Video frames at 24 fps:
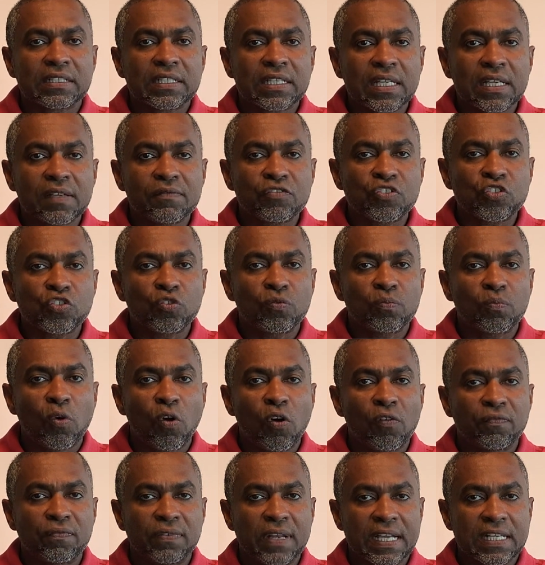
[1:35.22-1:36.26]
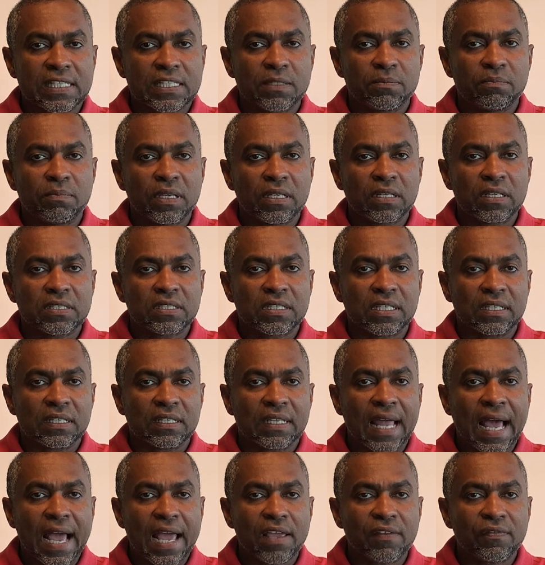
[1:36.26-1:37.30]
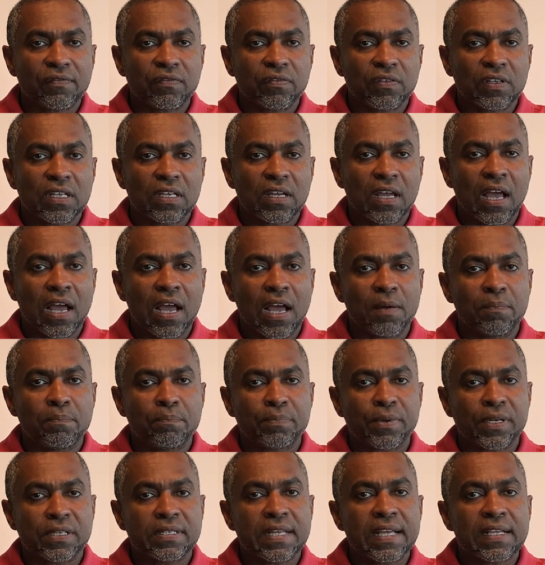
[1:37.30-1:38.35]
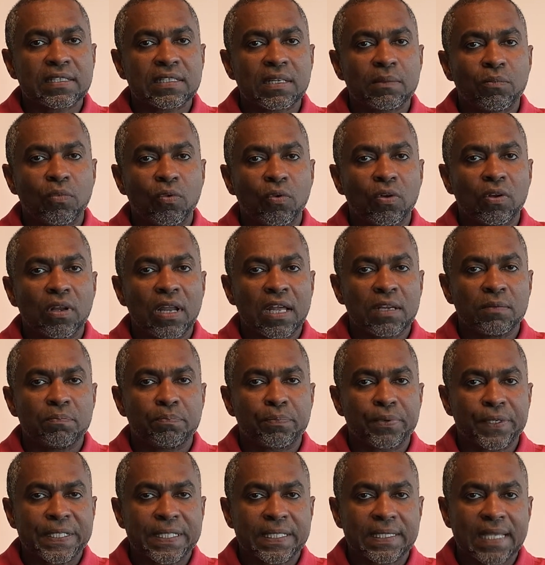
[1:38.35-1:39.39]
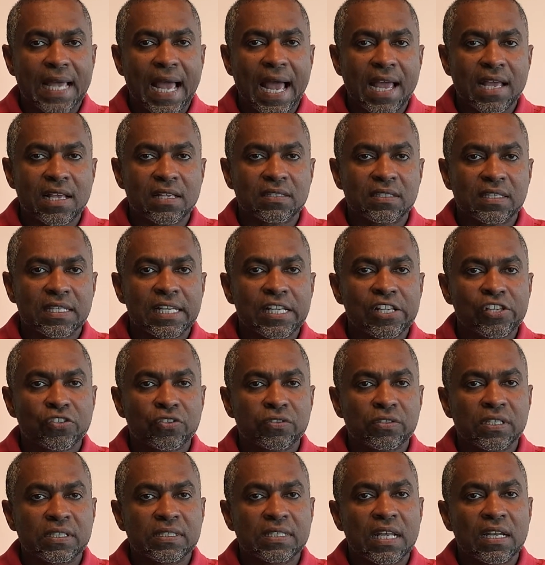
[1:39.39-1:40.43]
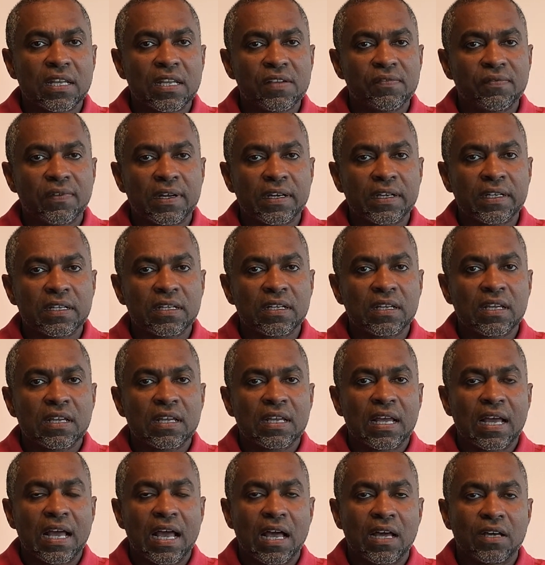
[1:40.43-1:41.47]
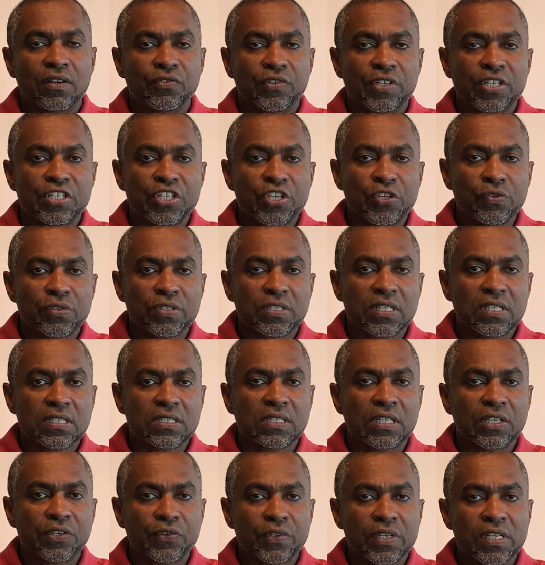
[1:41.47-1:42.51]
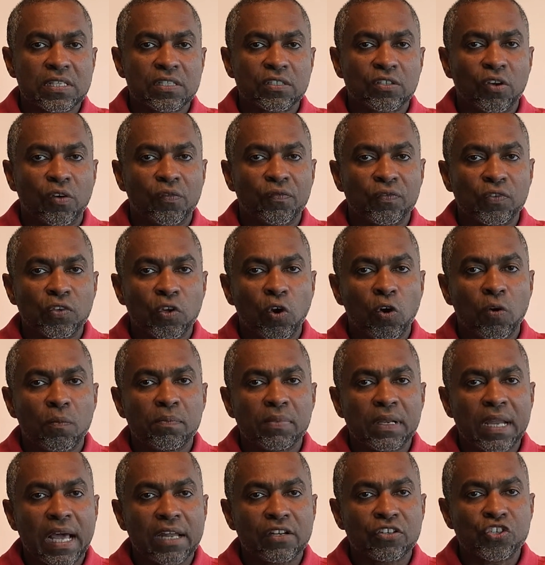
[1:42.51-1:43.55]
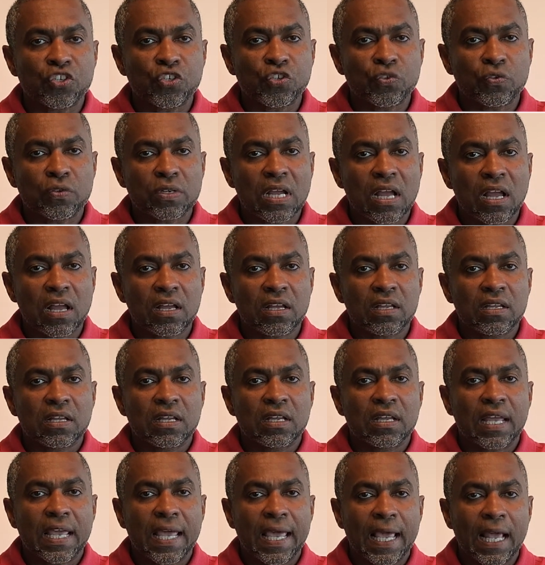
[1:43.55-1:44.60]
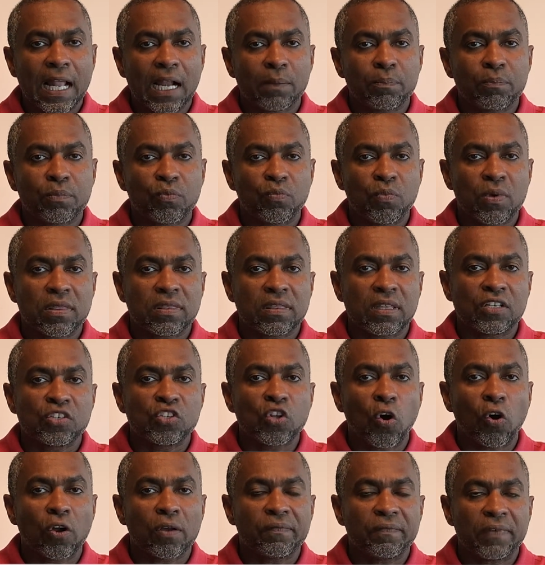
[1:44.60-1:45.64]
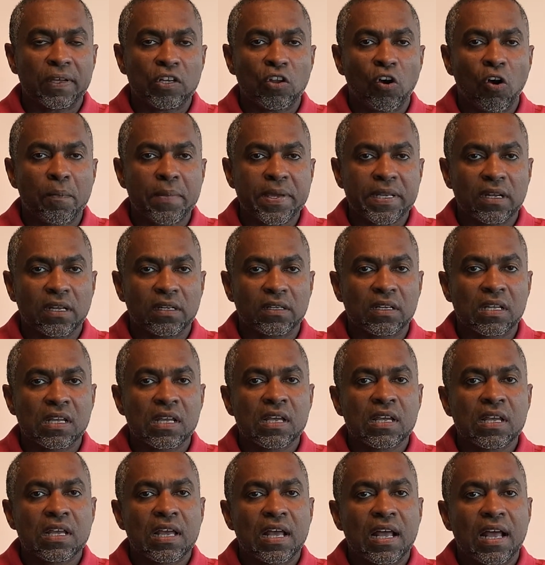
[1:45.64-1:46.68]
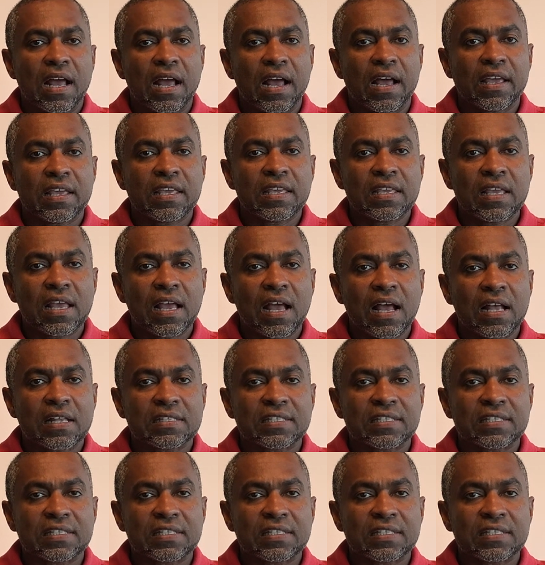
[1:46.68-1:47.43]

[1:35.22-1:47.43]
it gives you more flexibility in life, uh, predictable and precise insulin delivery, reduces the risk of low blood sugar, help with the dawn phenomenon. Uh, here